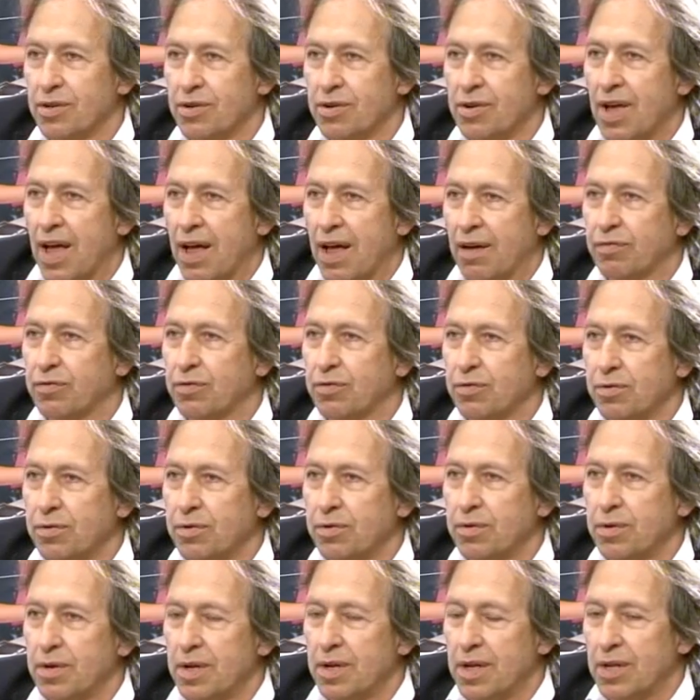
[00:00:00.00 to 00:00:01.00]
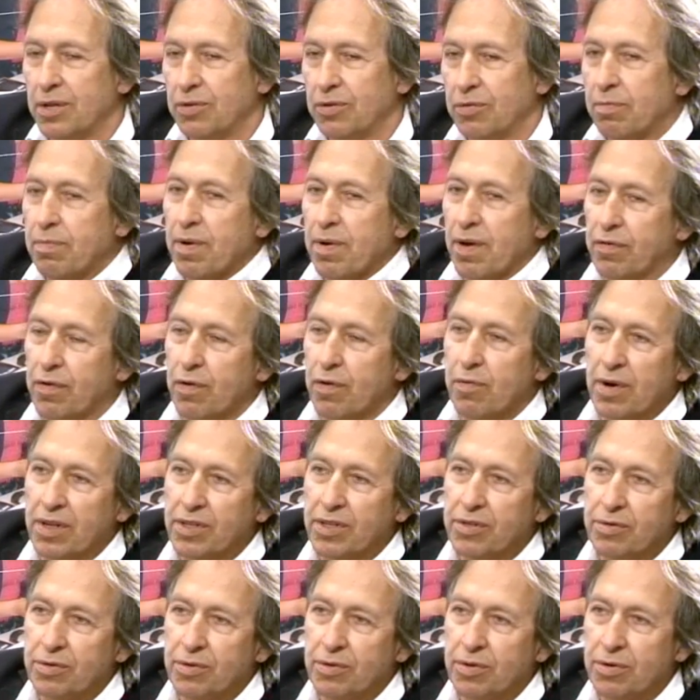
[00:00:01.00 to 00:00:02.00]
you have to pay for what
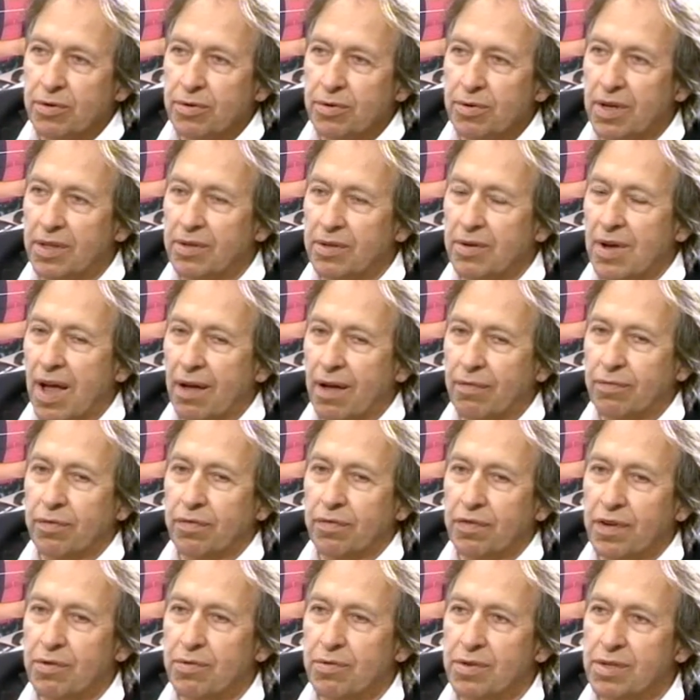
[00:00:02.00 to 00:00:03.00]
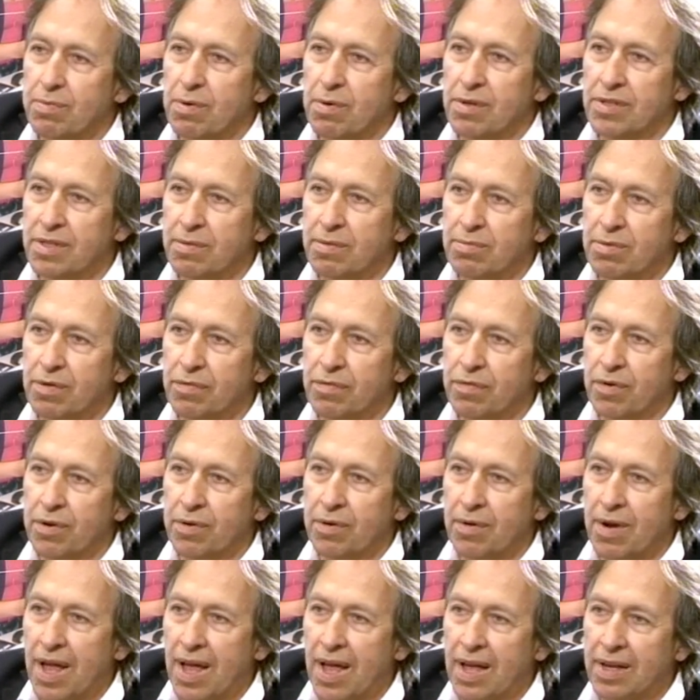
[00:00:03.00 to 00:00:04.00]
you do, and you have to feel responsible for
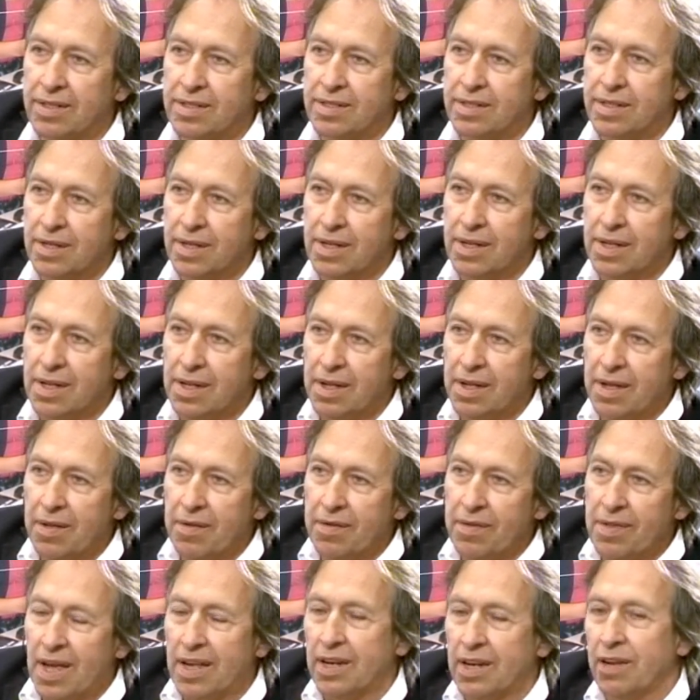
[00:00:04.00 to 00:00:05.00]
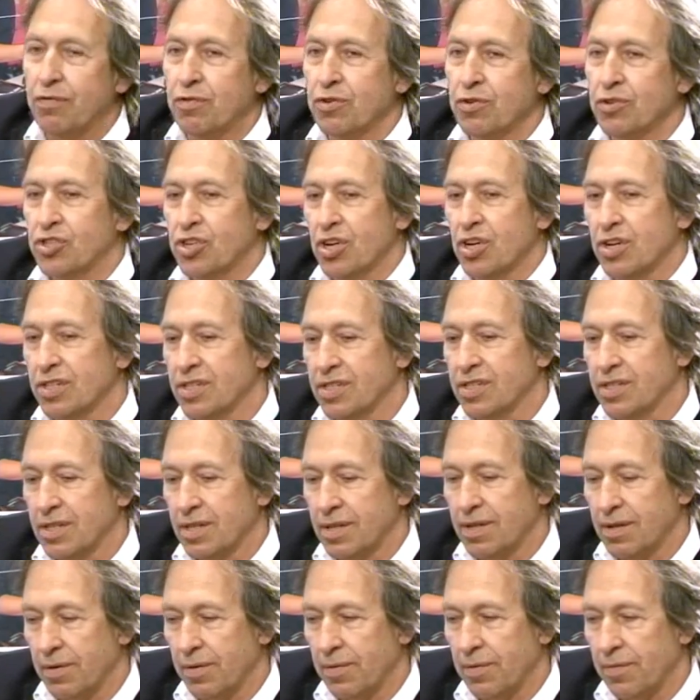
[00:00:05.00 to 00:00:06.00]
your acts. And if you just
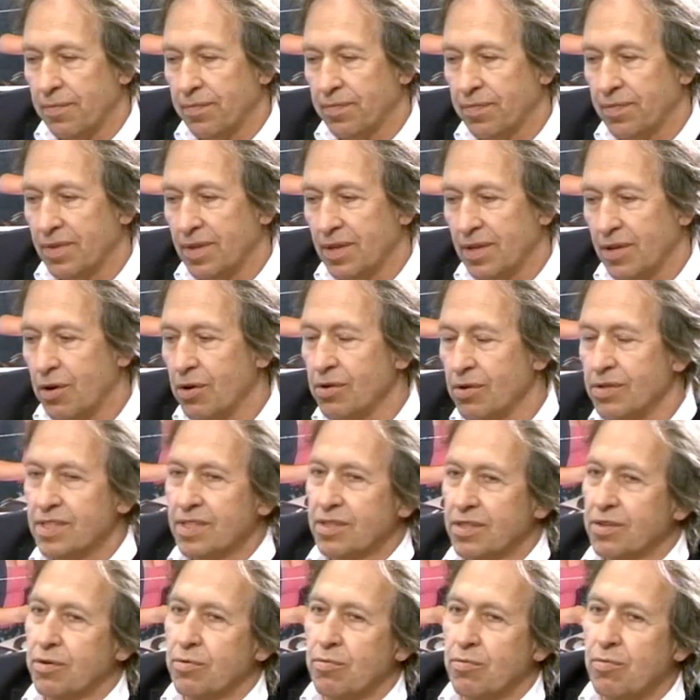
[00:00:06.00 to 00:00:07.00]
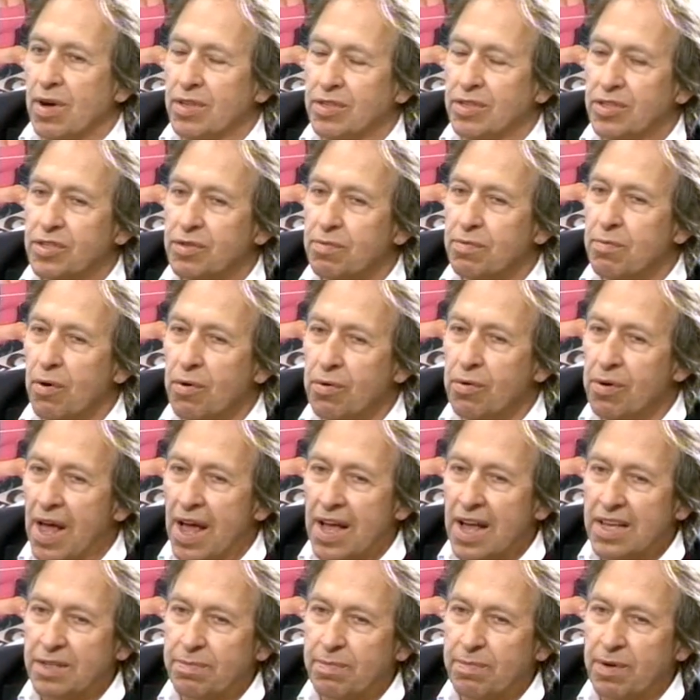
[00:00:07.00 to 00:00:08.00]
consider one small
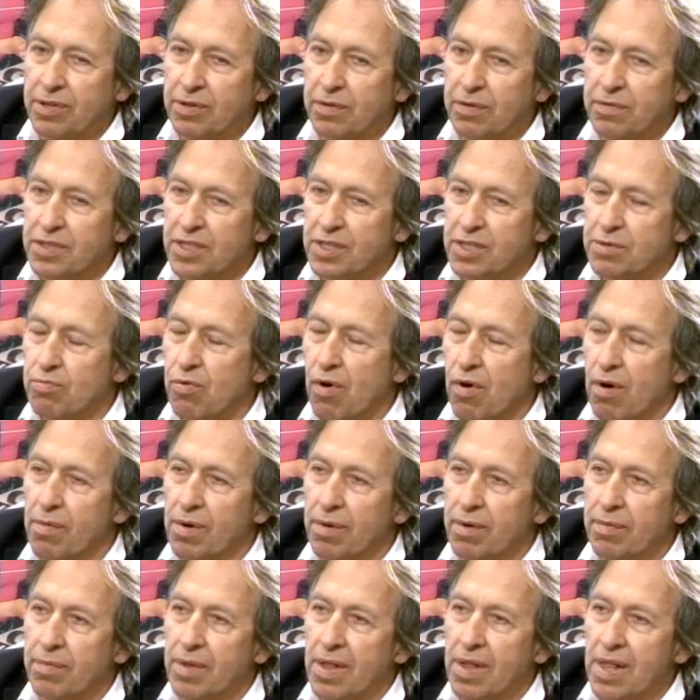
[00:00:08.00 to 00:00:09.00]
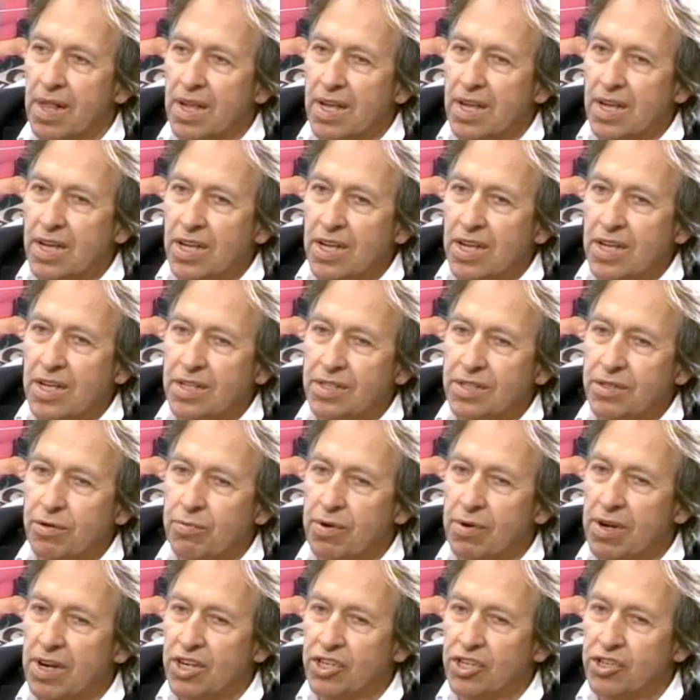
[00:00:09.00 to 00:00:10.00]
aspect of this problem, the
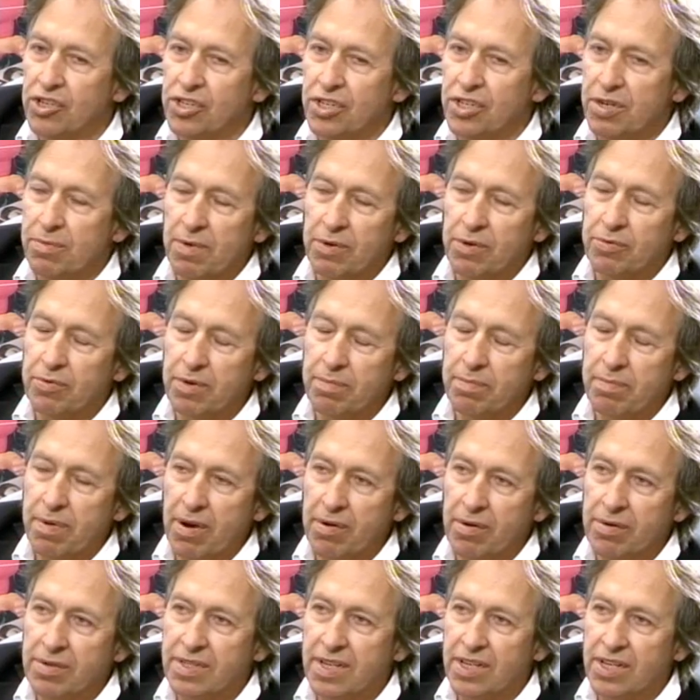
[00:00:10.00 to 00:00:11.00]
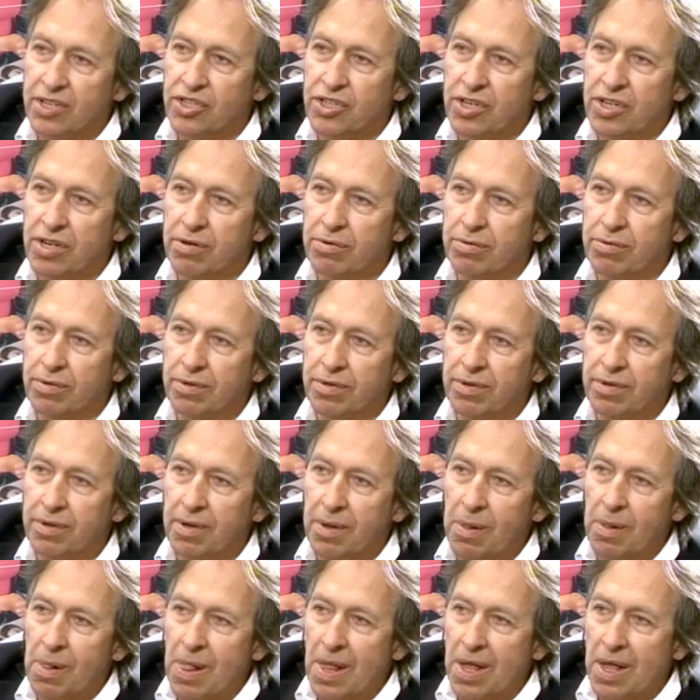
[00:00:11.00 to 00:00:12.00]
relationship between parents and children.
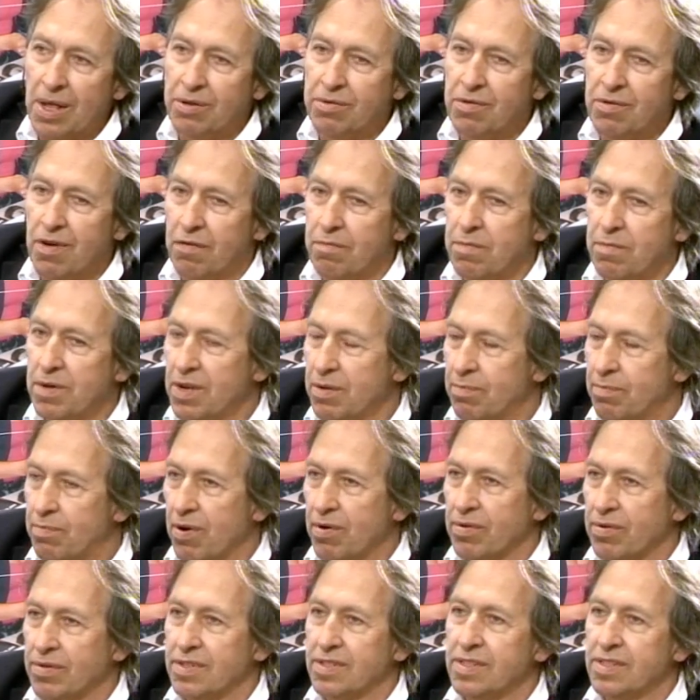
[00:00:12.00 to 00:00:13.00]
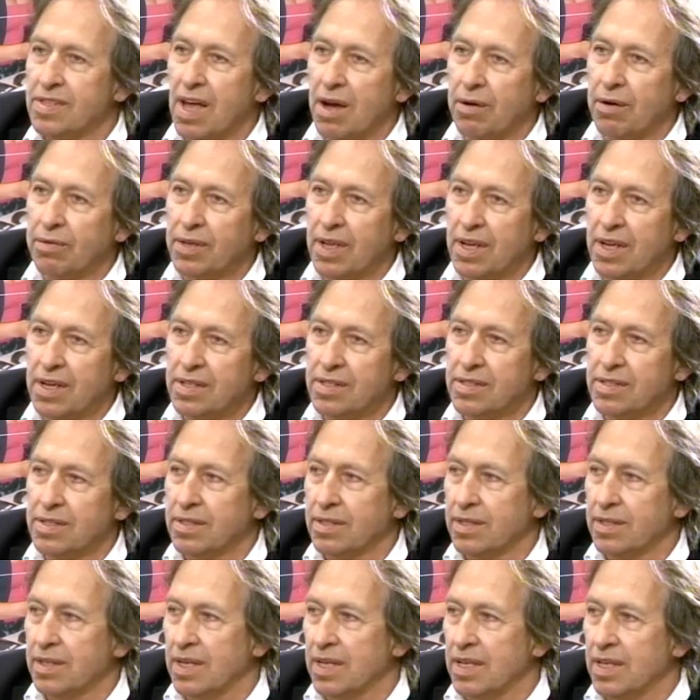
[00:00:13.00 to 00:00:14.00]
You have many parents nowadays
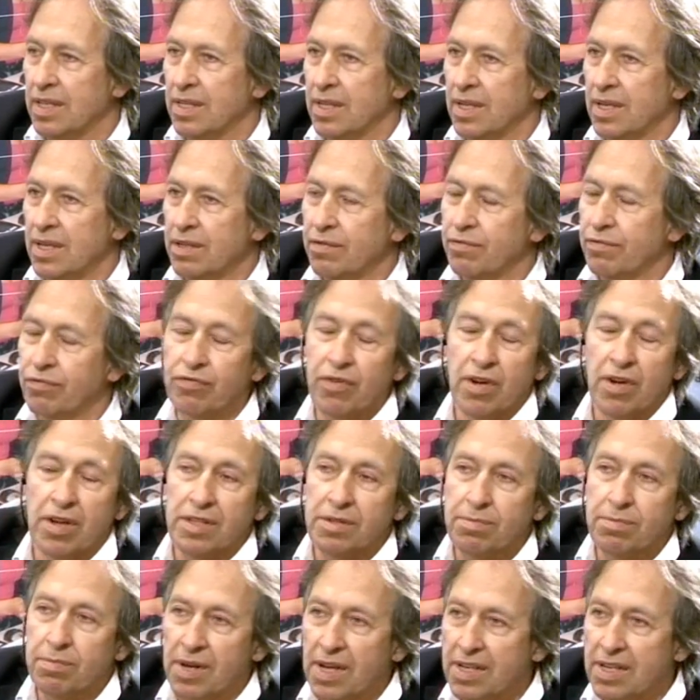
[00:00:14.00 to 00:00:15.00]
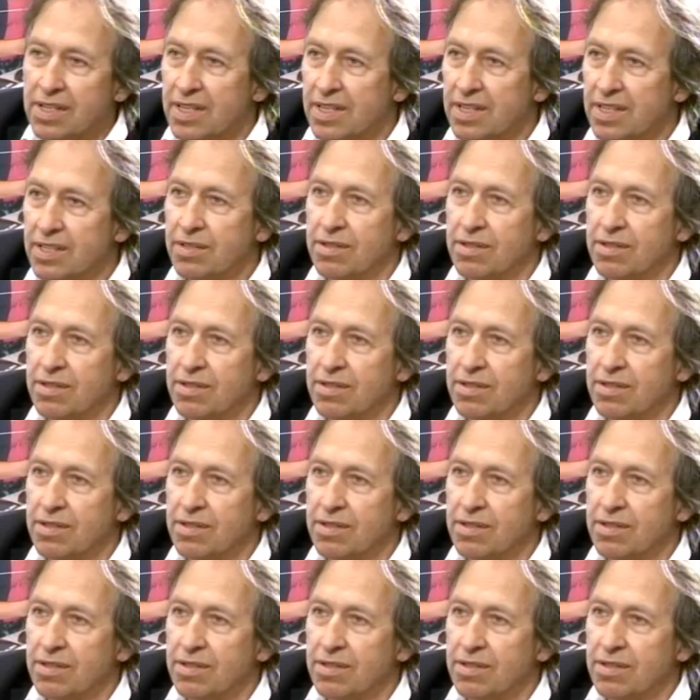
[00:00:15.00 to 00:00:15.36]
in France, but I think it's the